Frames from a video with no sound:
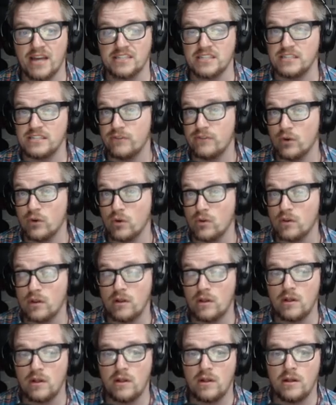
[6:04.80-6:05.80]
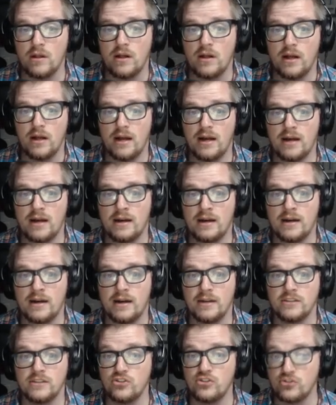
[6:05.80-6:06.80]
is full,
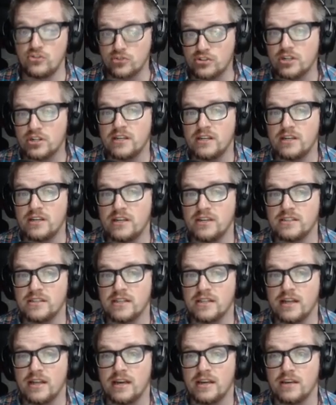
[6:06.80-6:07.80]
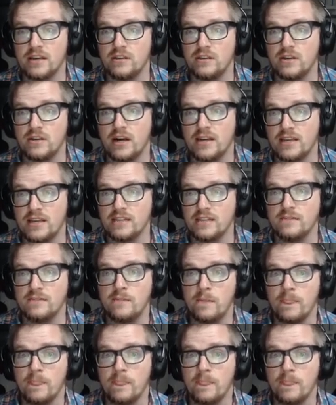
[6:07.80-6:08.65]
uh, usually it's like I can